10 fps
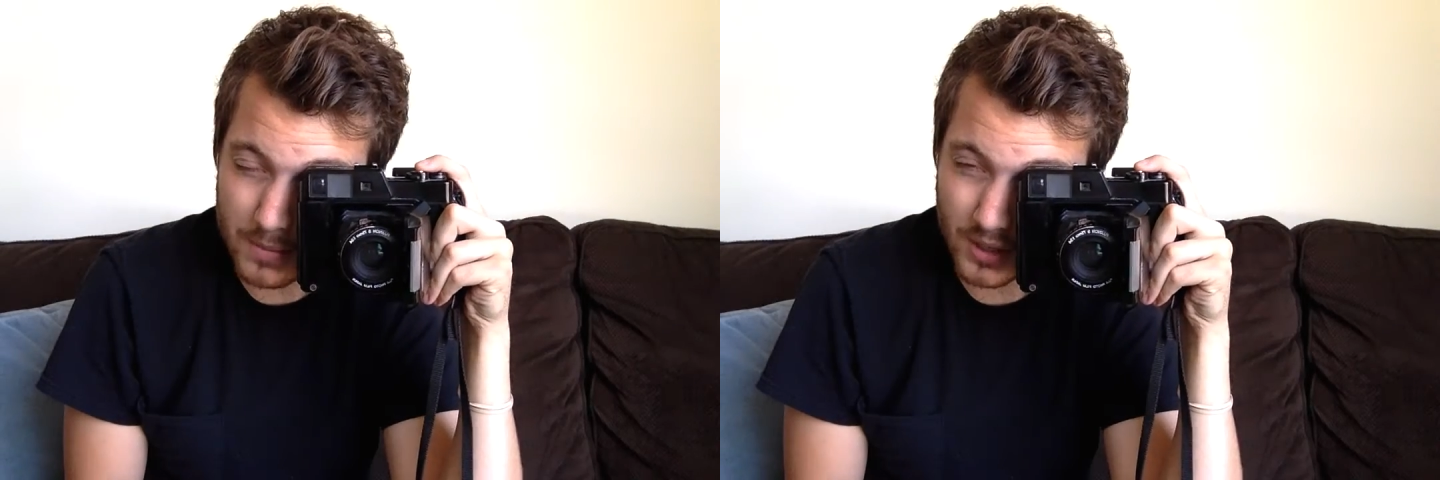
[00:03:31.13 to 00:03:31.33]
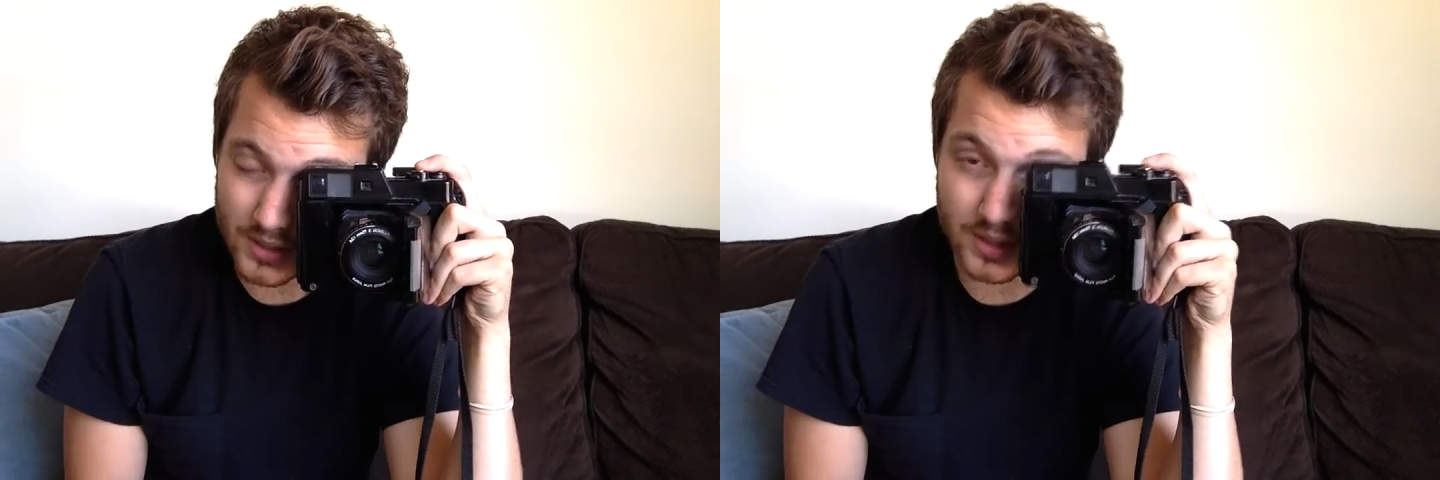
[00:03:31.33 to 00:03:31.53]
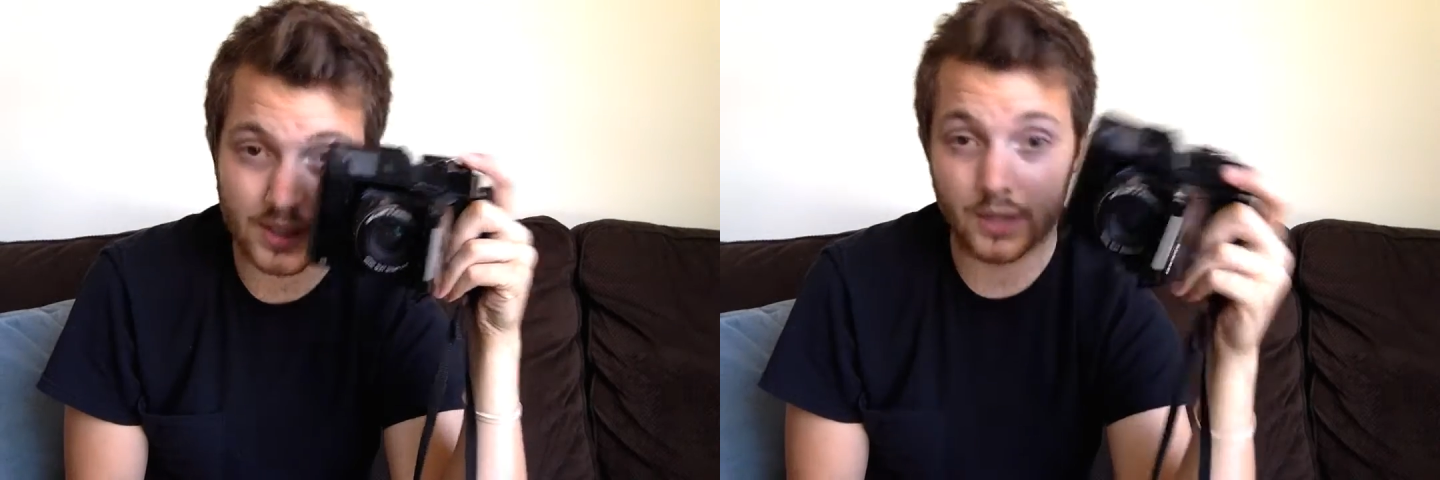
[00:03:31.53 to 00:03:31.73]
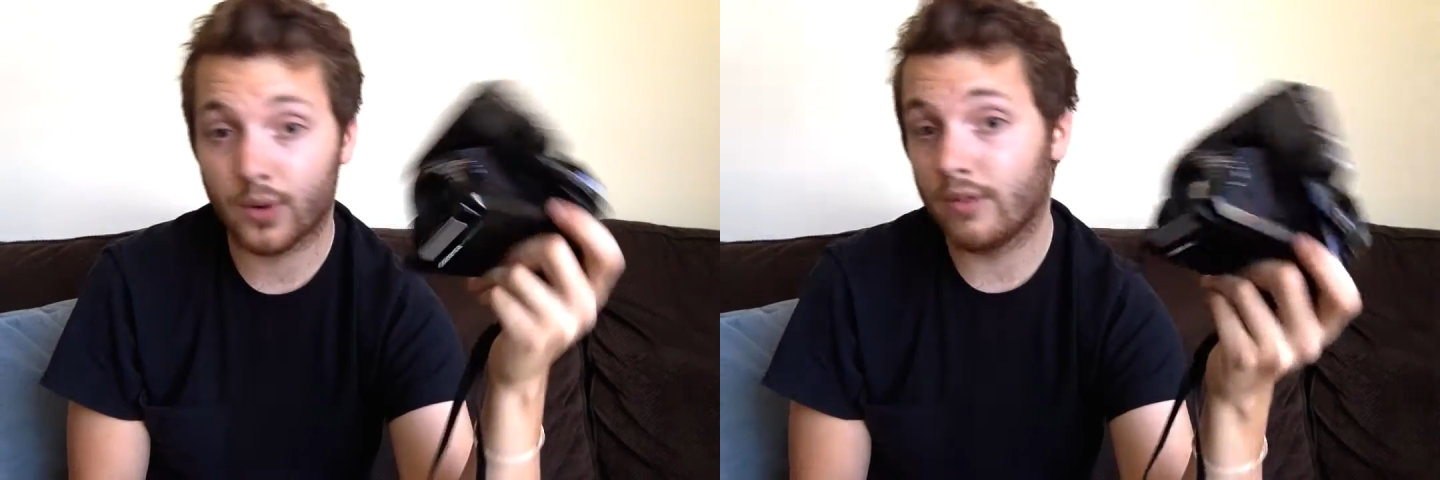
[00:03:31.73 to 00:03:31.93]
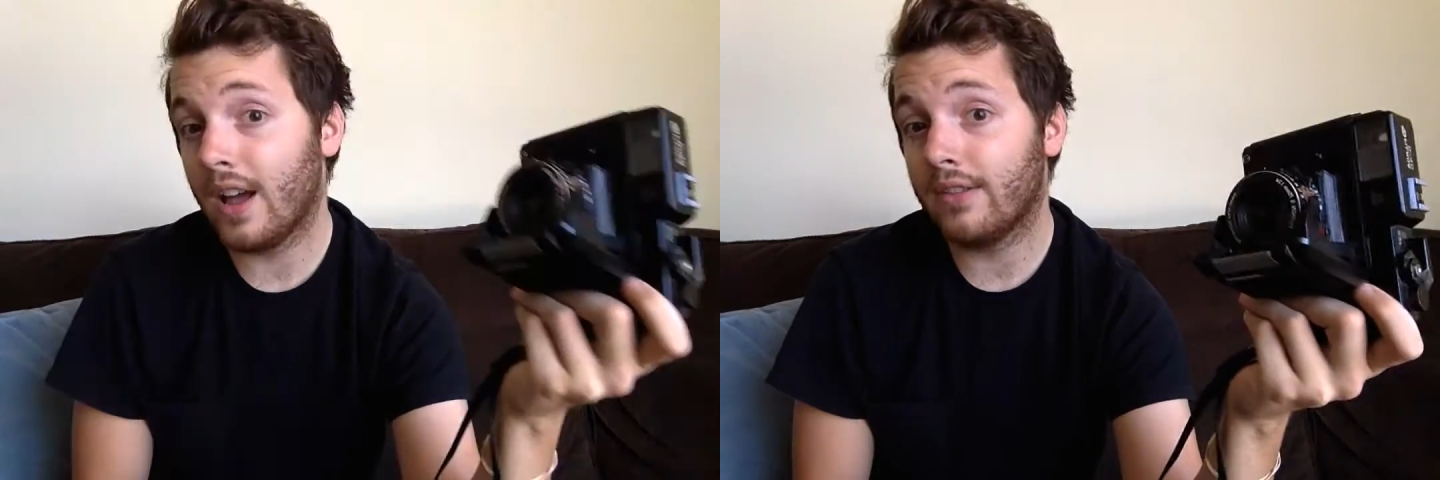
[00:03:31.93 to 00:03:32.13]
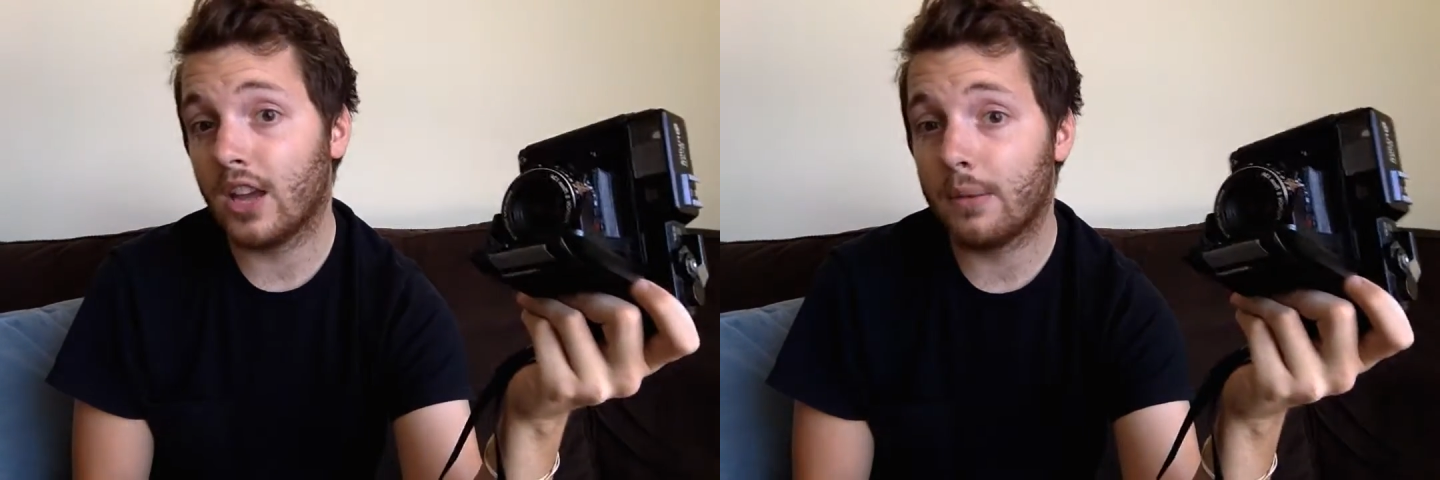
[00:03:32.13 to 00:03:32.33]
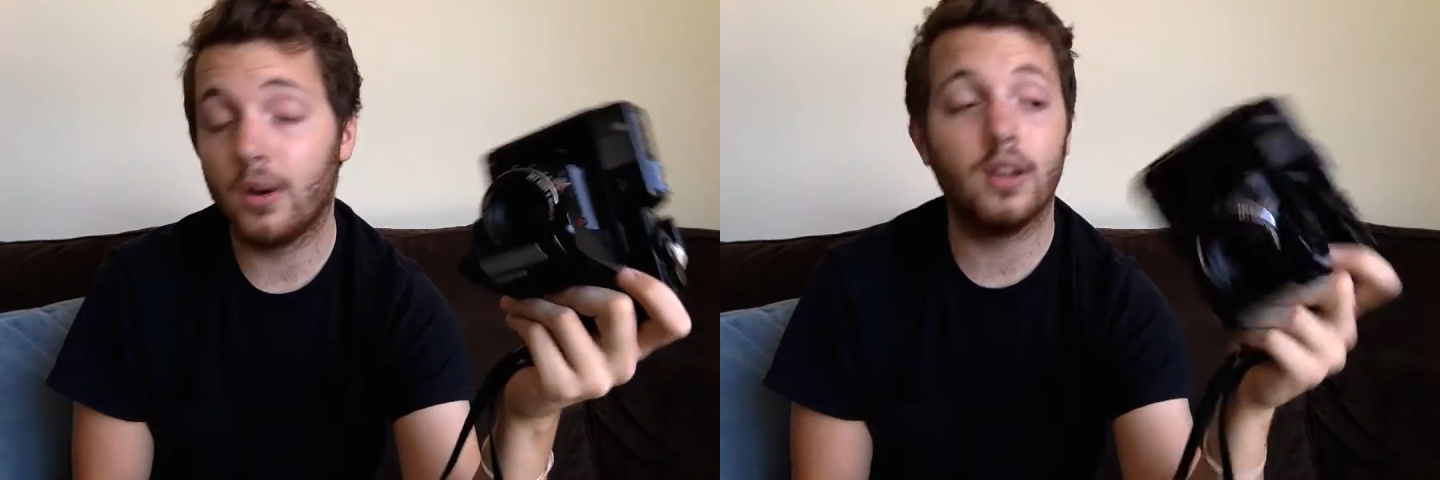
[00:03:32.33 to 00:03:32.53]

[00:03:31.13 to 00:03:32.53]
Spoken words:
because it's a 645 camera,